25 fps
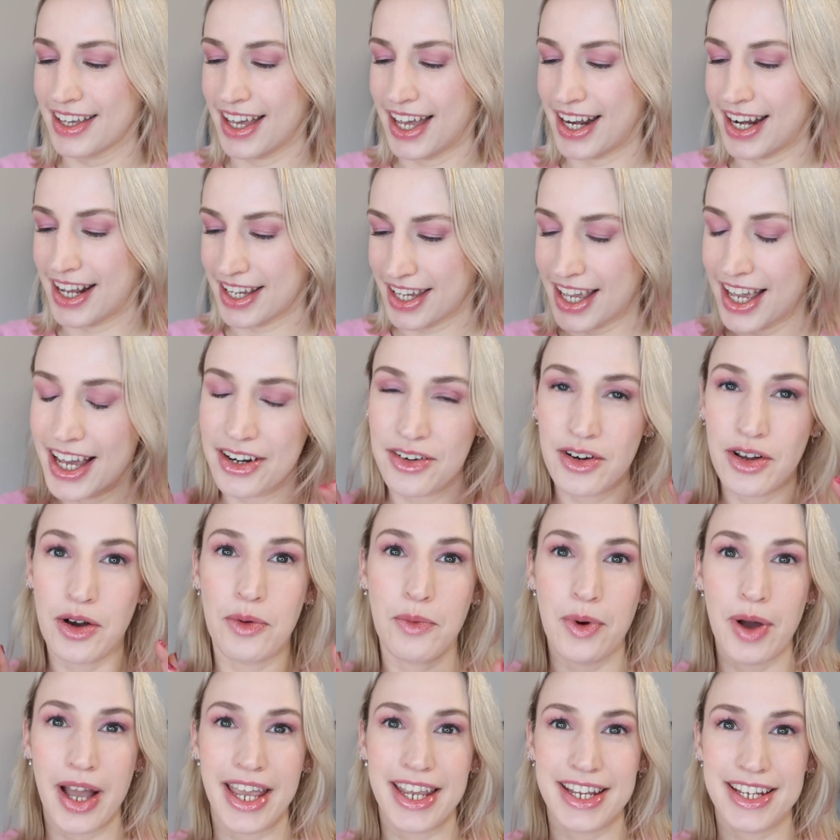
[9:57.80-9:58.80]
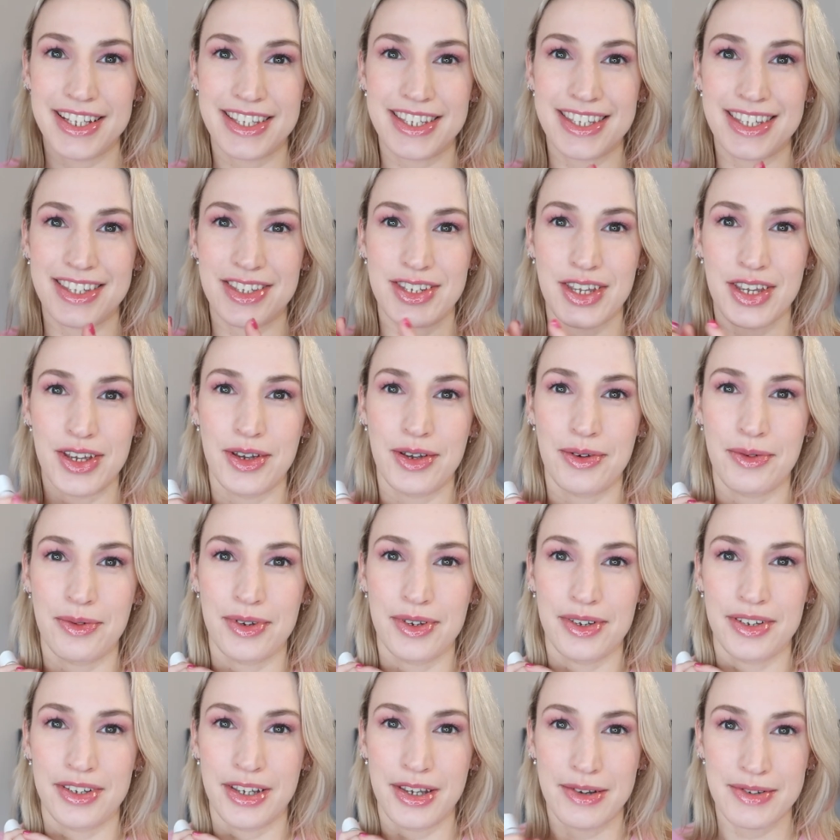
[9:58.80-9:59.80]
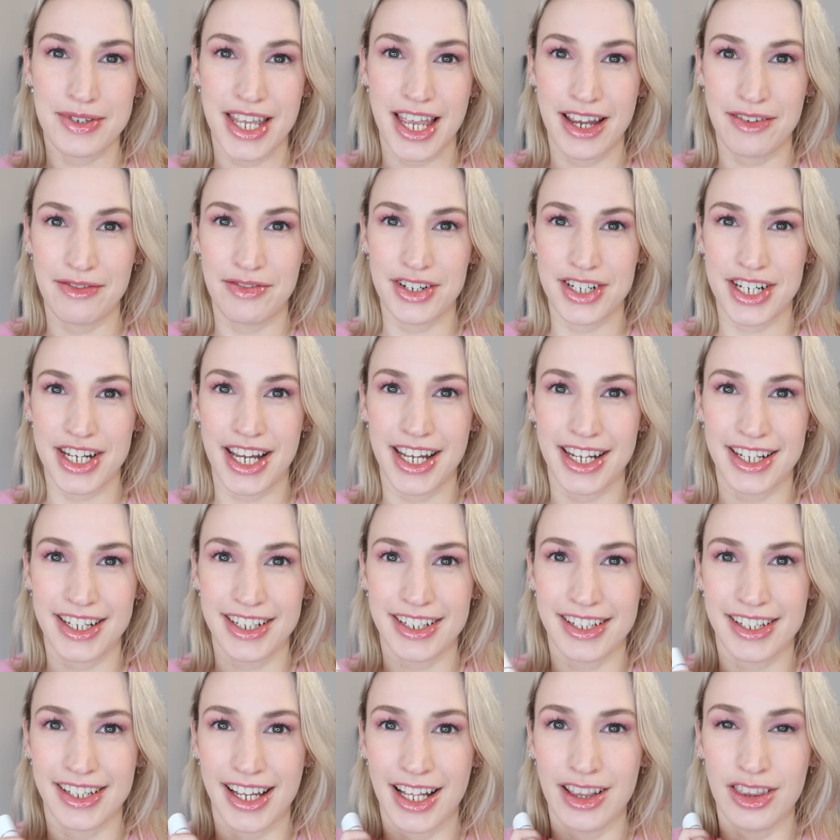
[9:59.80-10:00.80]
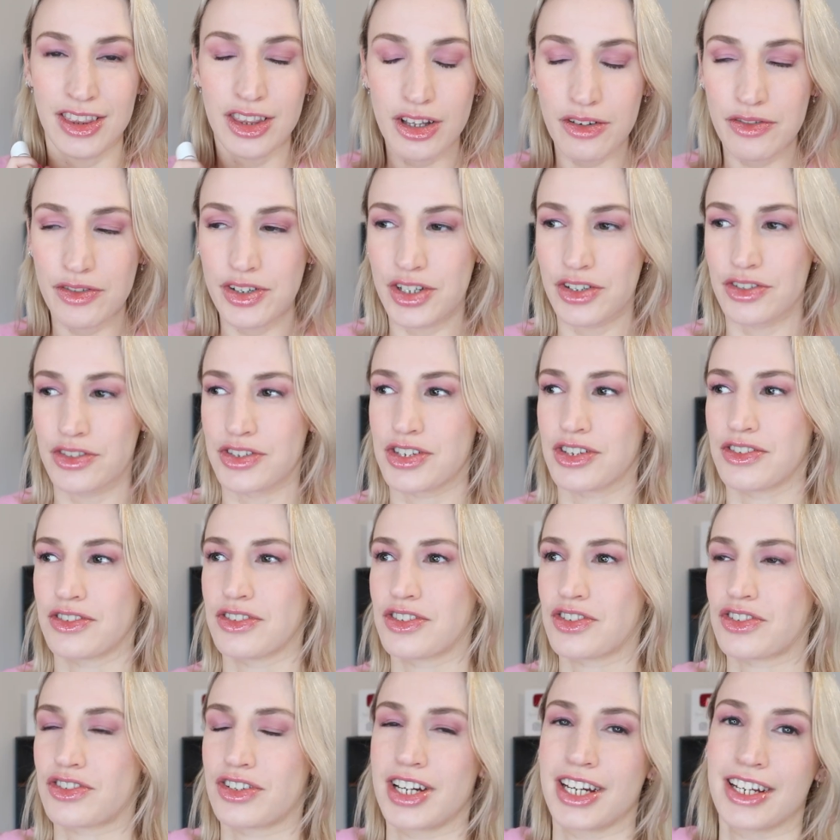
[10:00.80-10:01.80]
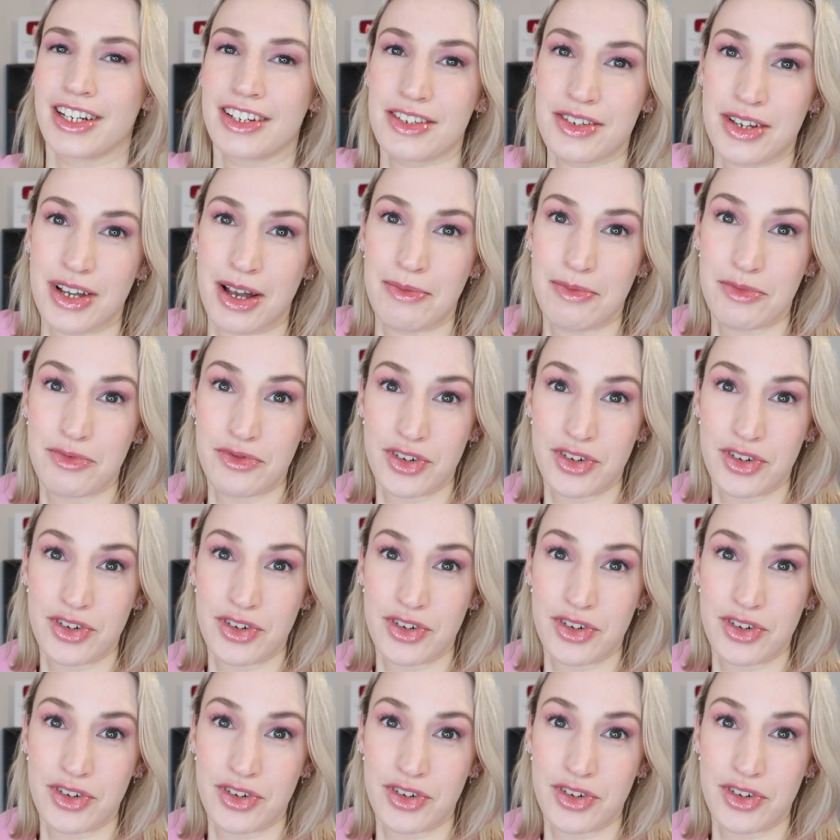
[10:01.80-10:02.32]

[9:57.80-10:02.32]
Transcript: and I cannot wait to use it every day. I love a good sunscreen, so I'm